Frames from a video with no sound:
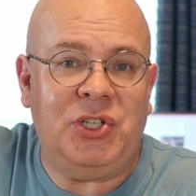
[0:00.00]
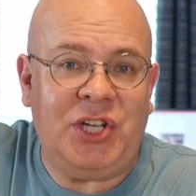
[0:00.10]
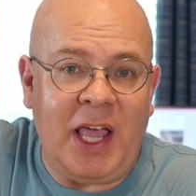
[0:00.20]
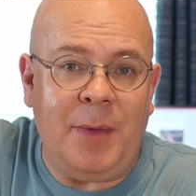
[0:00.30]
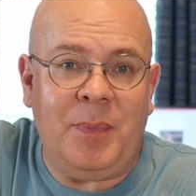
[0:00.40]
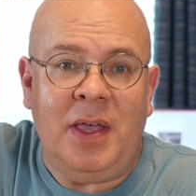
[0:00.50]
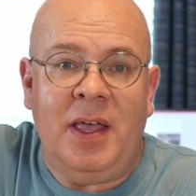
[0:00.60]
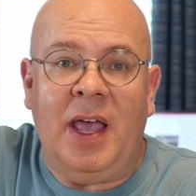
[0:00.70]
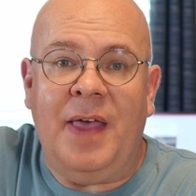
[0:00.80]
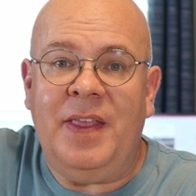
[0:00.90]
shape,
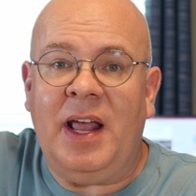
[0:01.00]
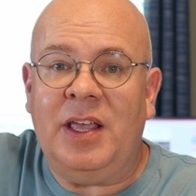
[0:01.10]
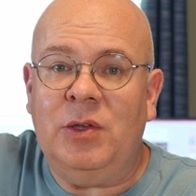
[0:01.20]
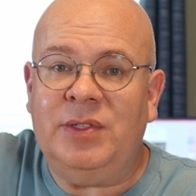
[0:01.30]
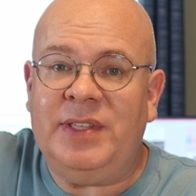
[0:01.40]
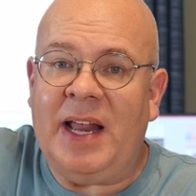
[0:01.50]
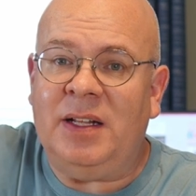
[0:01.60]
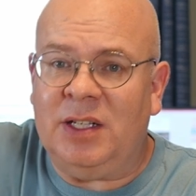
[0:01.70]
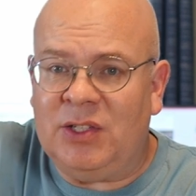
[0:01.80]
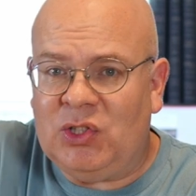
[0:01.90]
and then I use
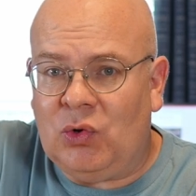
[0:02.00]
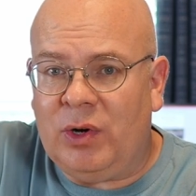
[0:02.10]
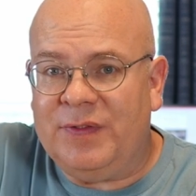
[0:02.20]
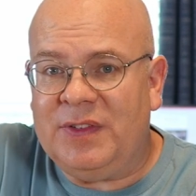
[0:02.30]
that to sort of